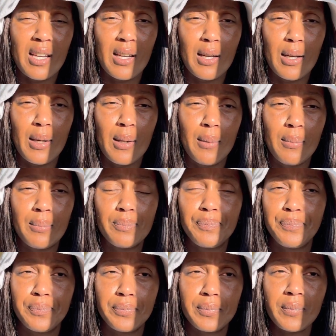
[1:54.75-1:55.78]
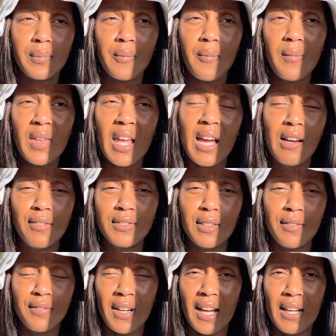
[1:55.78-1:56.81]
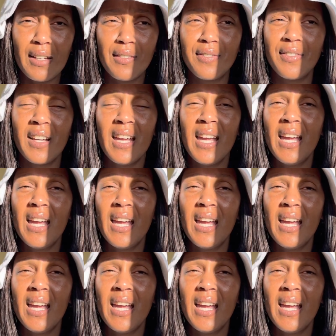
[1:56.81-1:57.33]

after 5